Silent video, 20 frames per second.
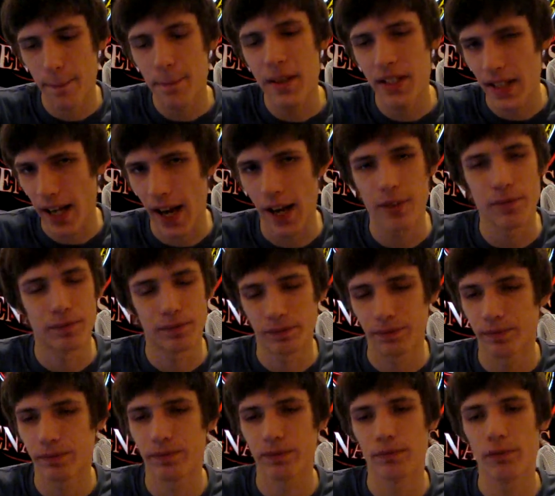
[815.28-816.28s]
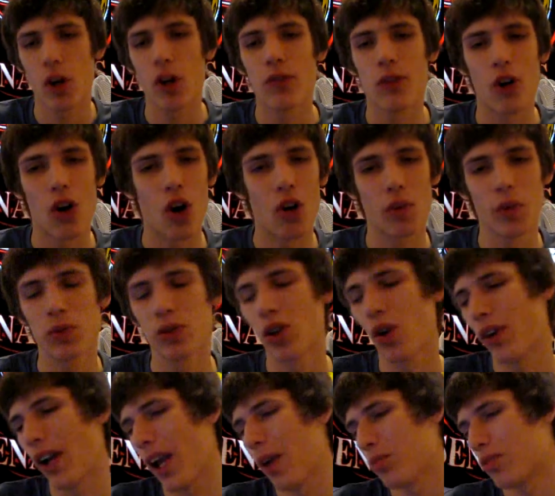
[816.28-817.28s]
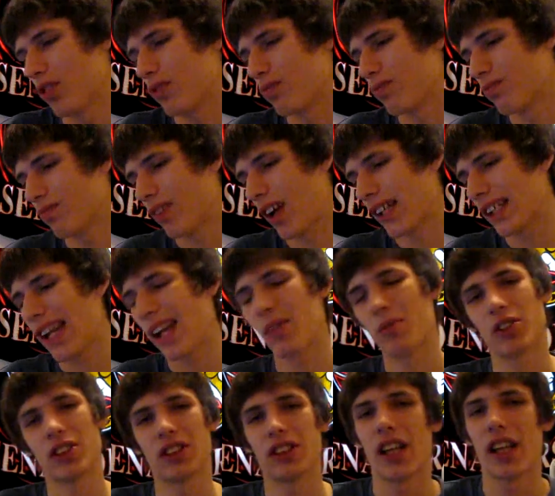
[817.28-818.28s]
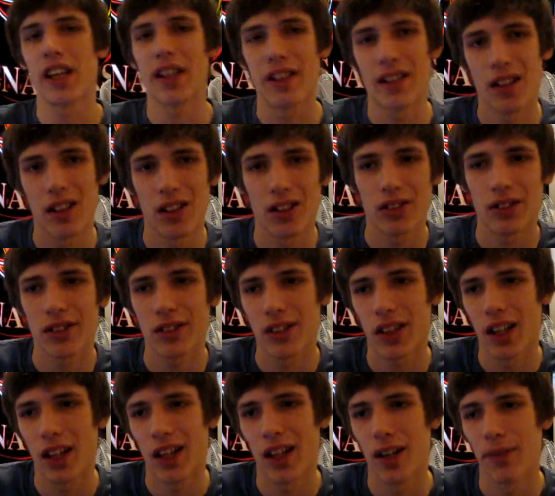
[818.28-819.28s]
But yeah, overall, it was an okay episode. I can't really say anything else.